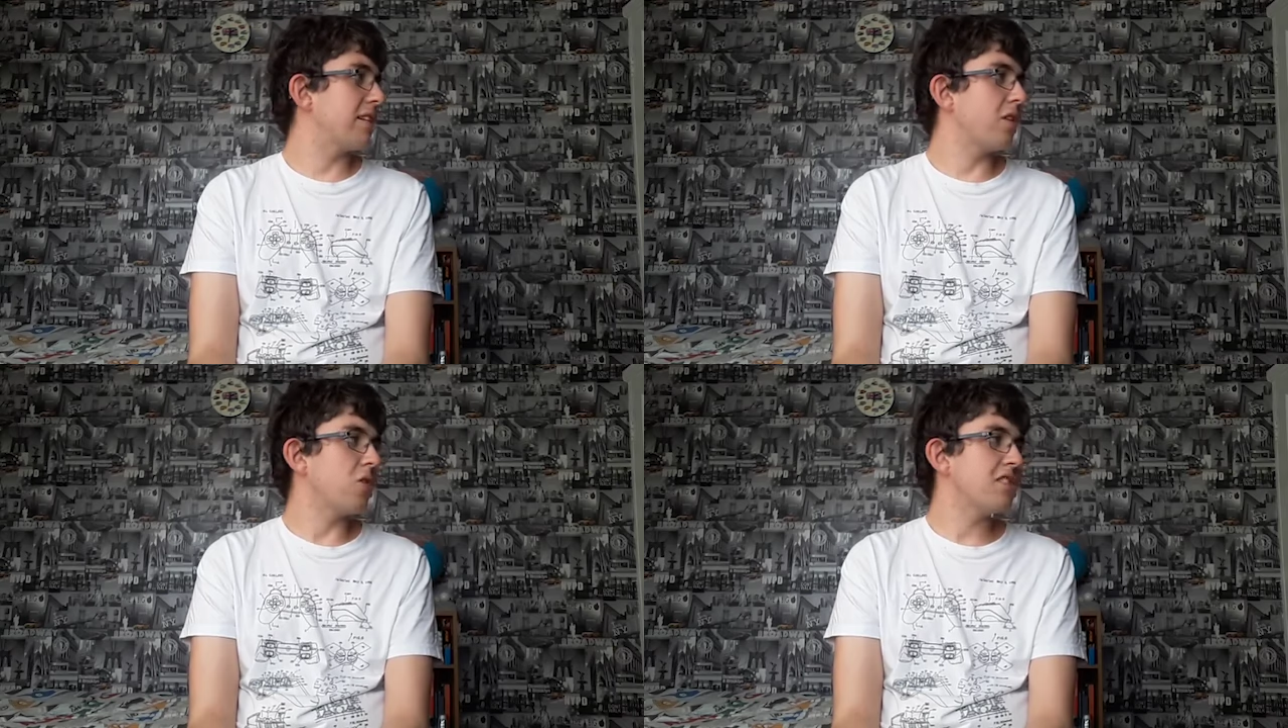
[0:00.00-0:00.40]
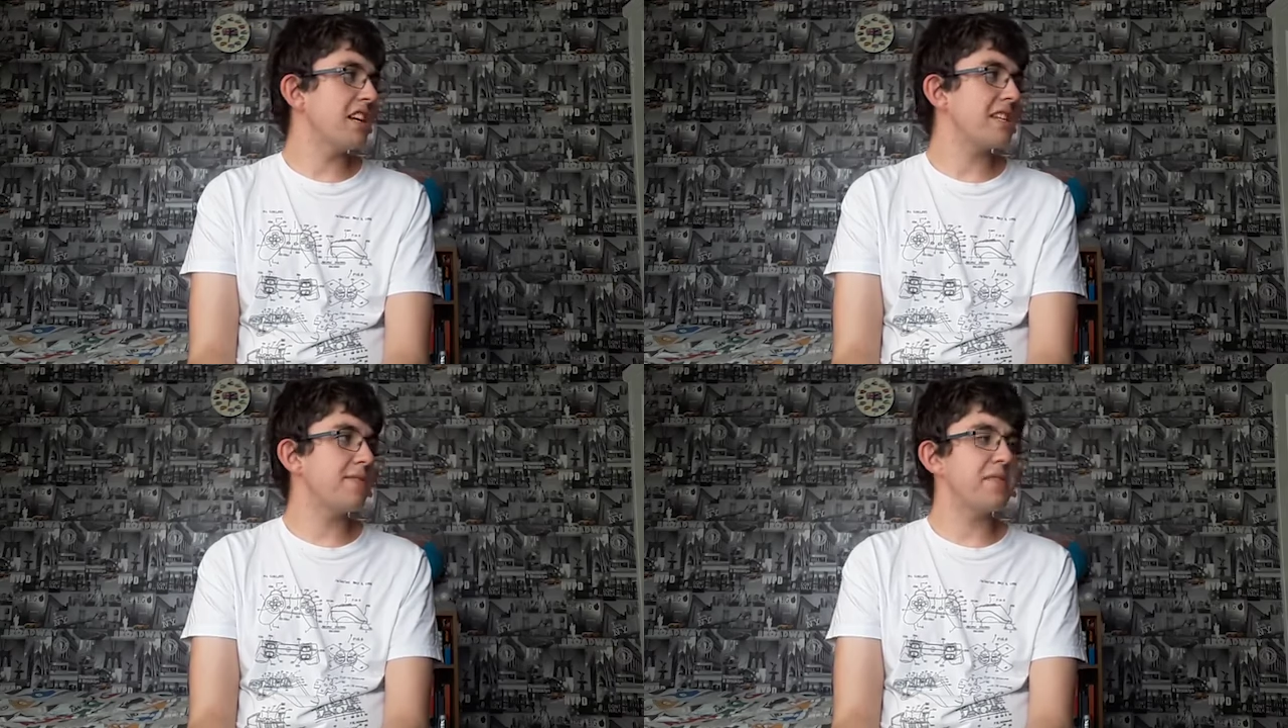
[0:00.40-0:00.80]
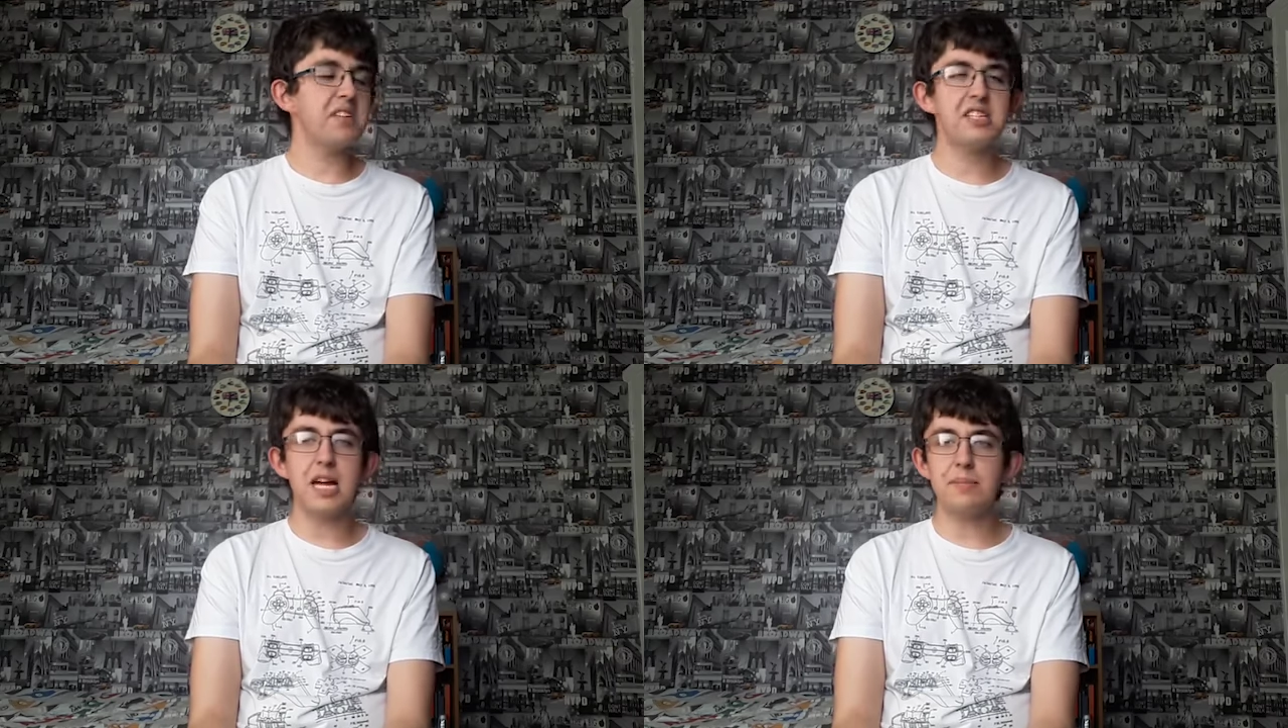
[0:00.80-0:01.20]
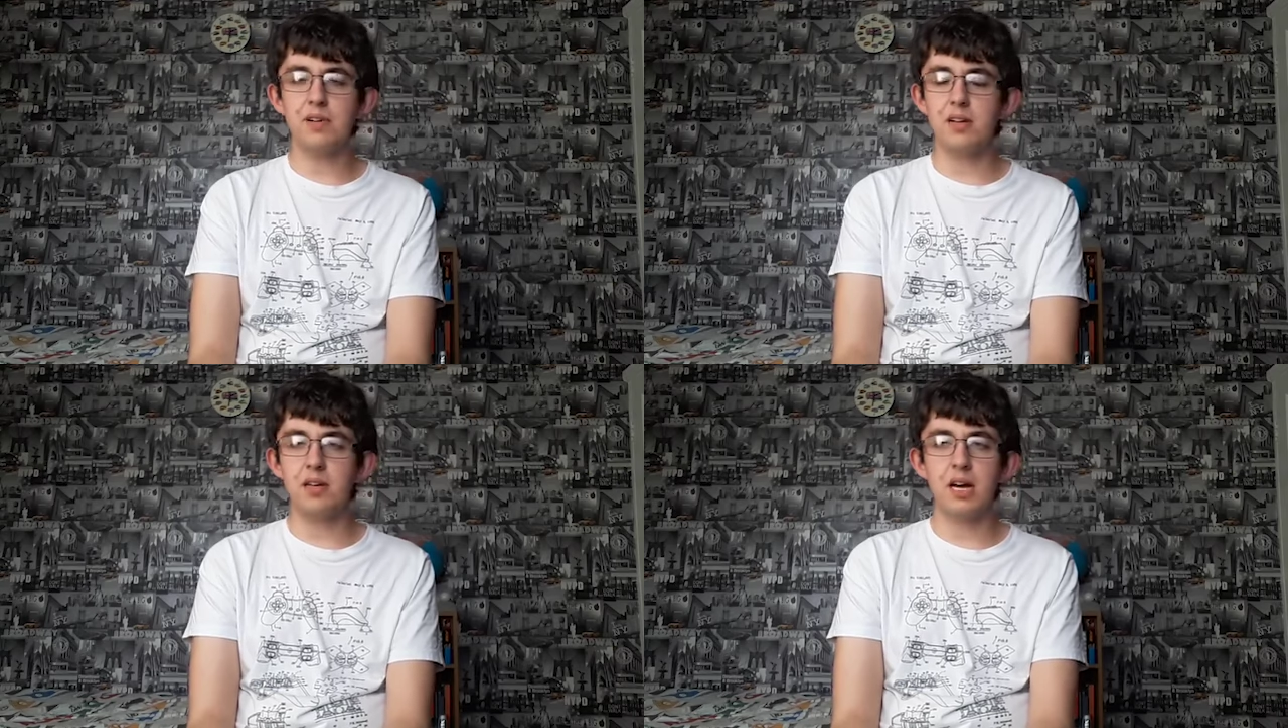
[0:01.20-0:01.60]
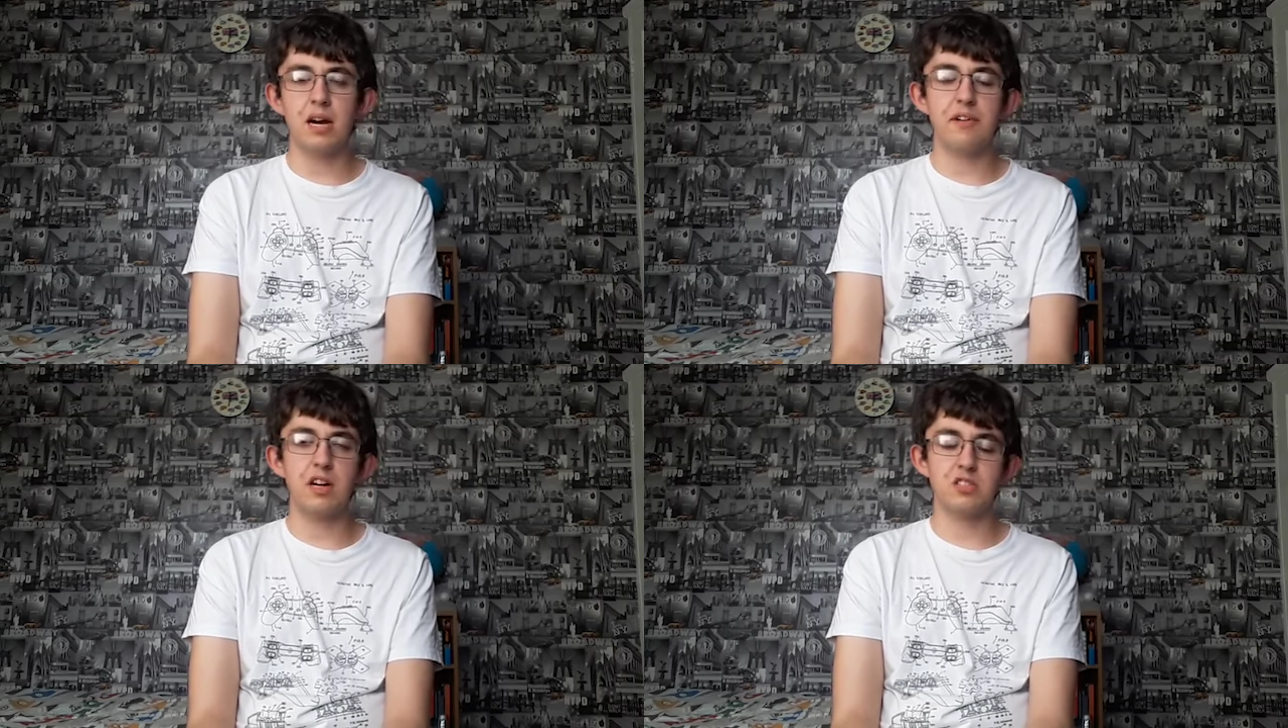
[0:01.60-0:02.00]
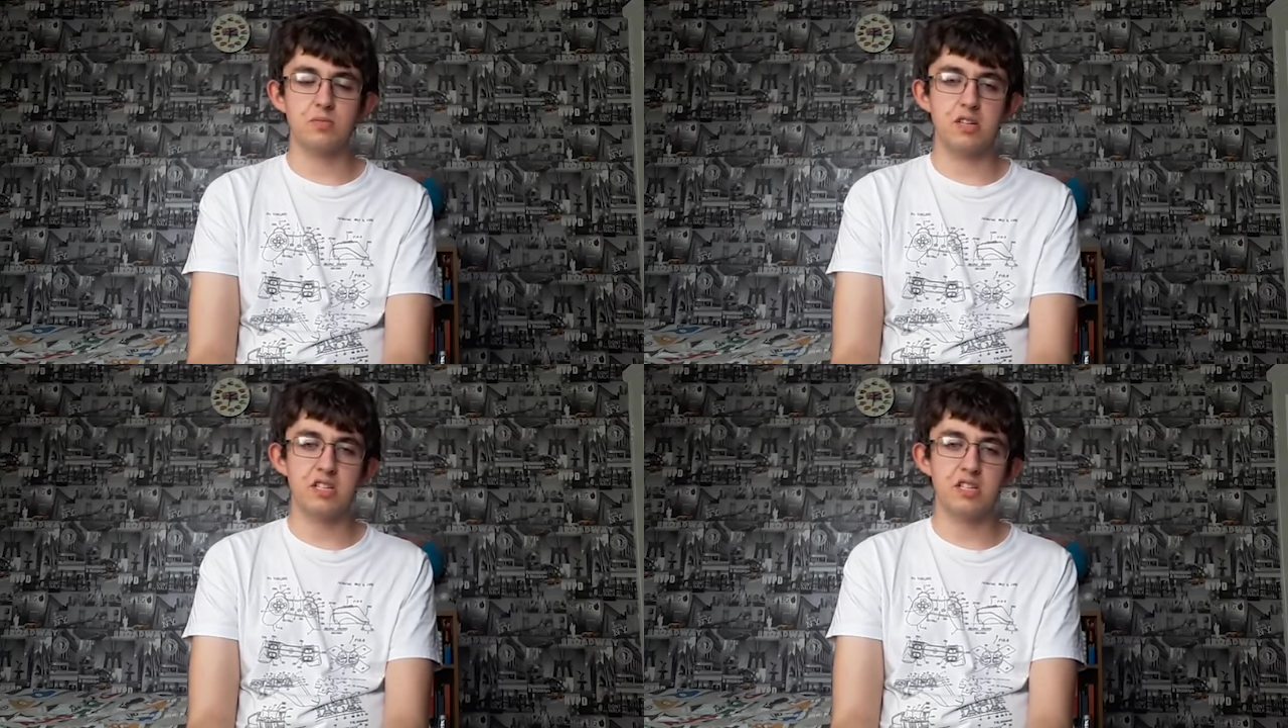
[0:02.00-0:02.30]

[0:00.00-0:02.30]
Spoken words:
The nausea is 57 out of 100,